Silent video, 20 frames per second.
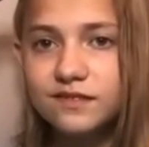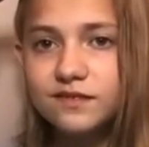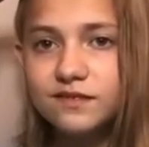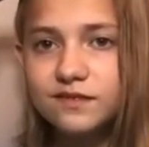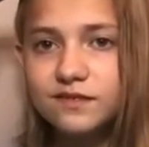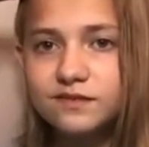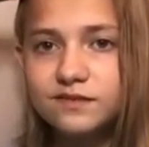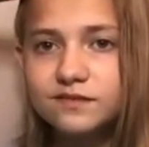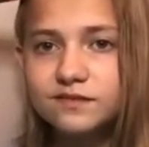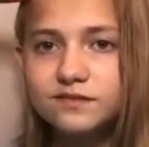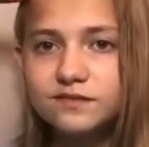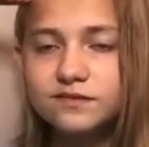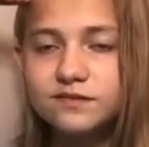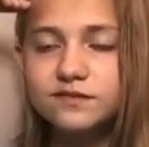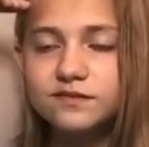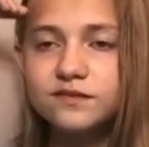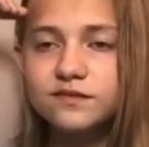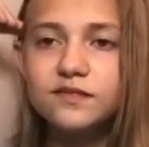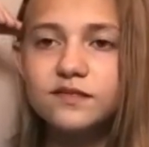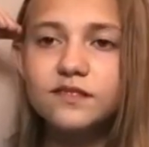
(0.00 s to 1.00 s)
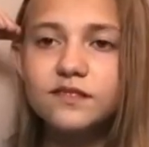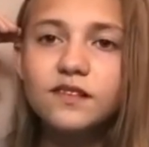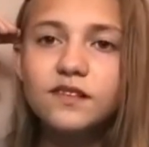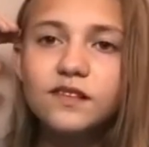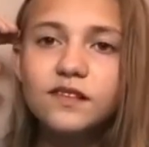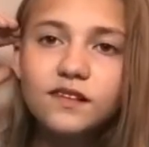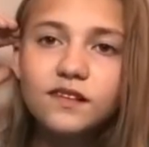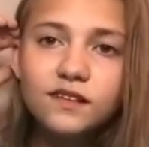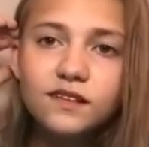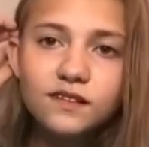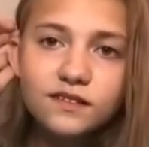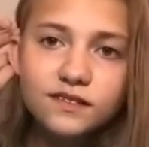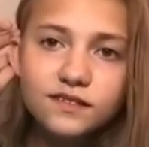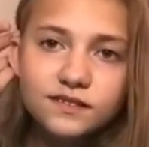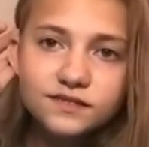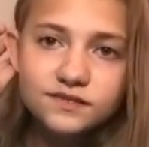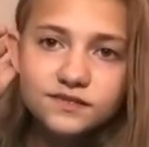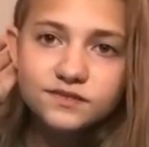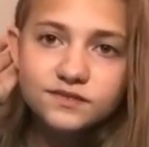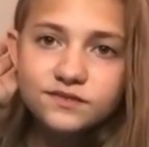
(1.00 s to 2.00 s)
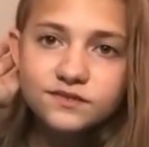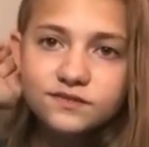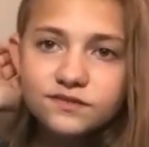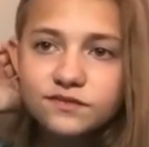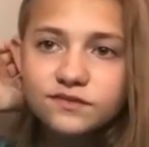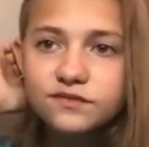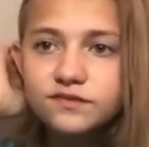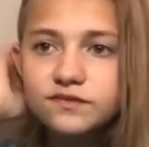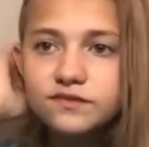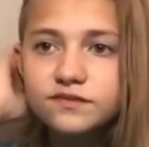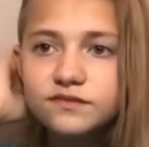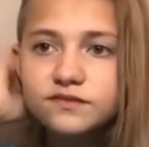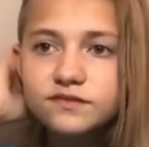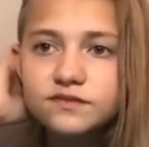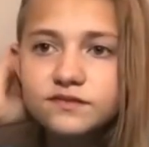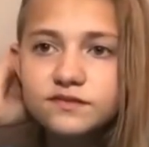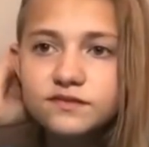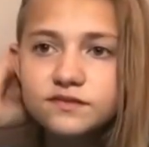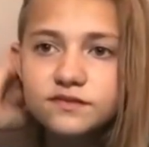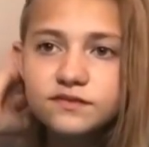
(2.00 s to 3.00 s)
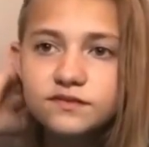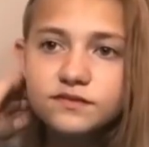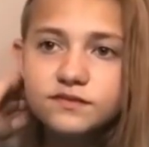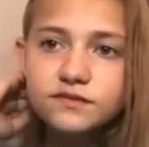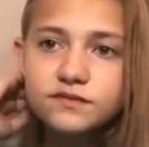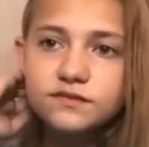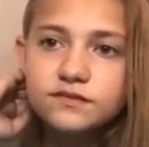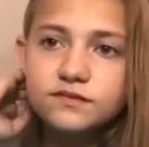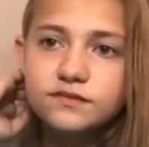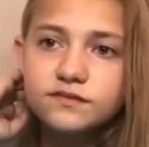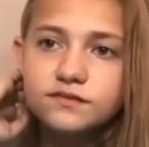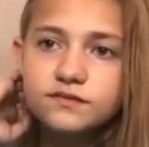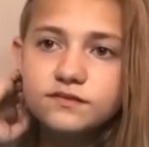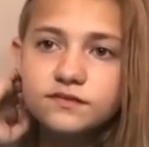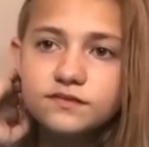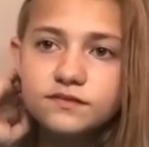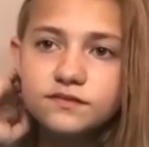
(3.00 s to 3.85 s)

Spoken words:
This person isn't speaking.